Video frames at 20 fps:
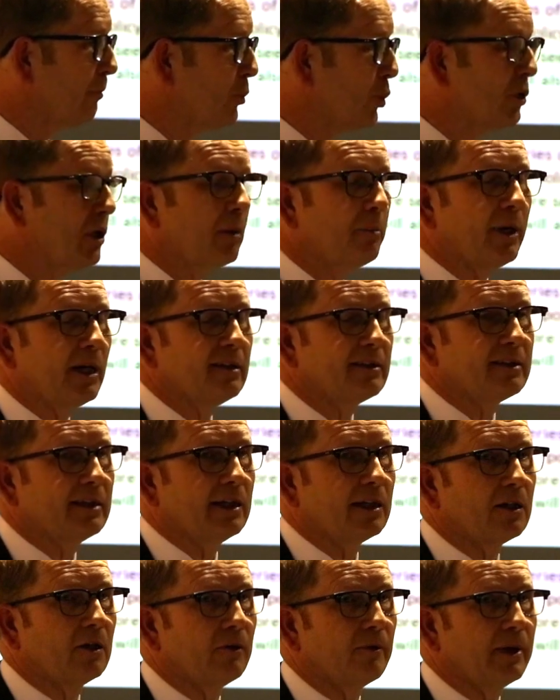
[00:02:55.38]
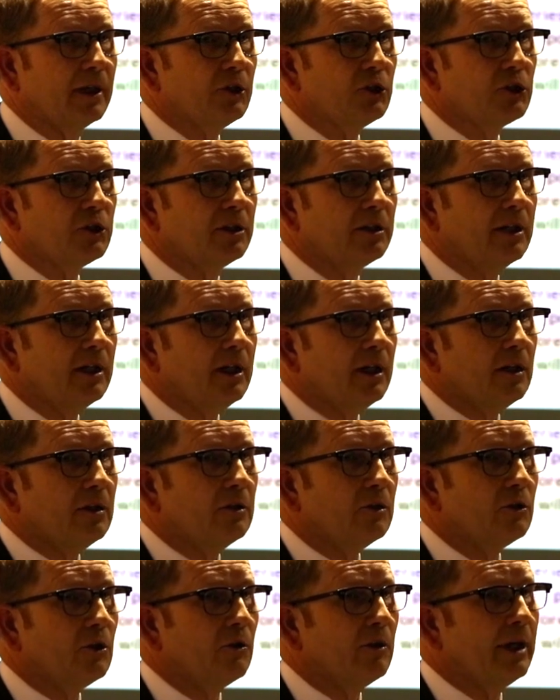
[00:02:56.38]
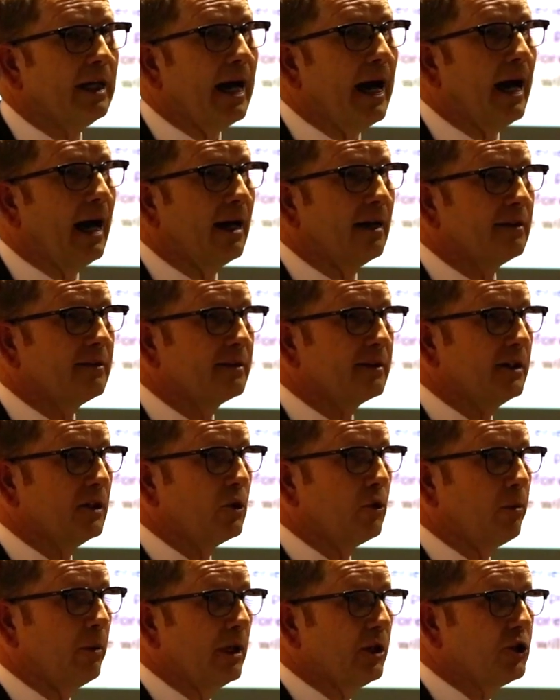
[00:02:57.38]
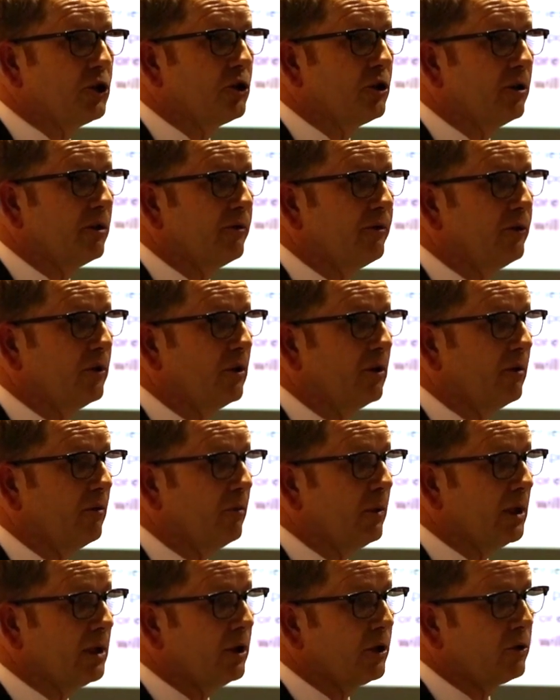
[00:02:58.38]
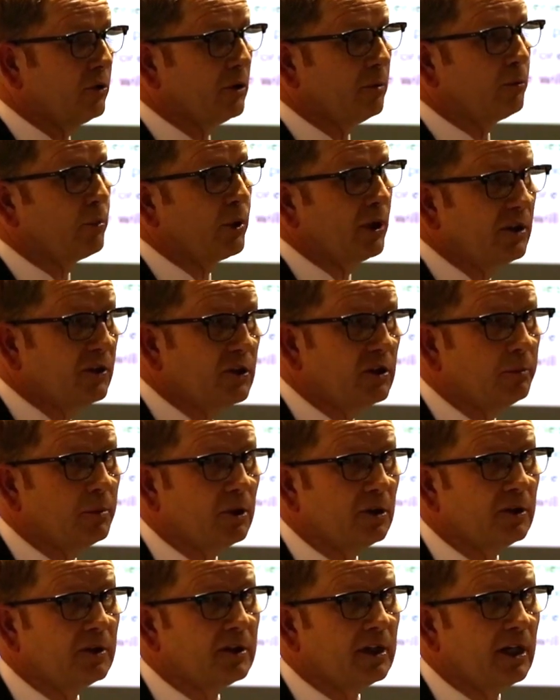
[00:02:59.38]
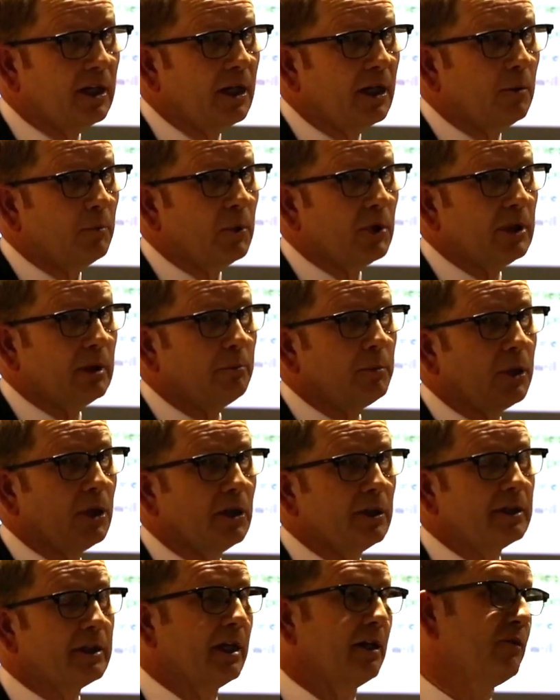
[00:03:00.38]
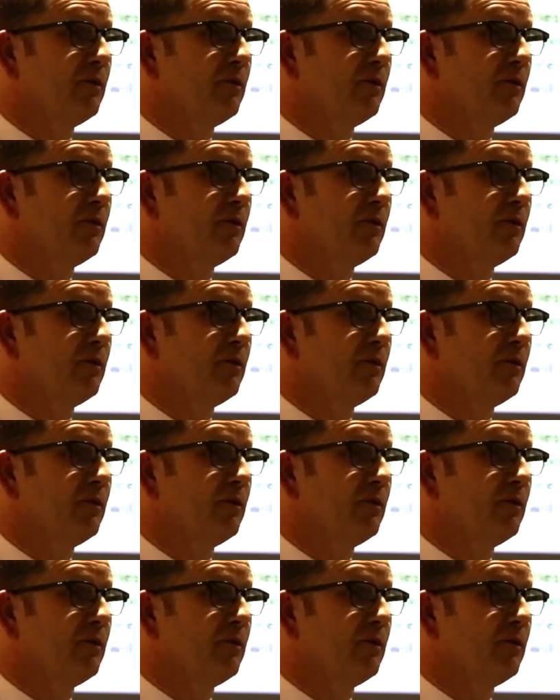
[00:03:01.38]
Budapest Declaration not only asked the question for what are good principles, but in part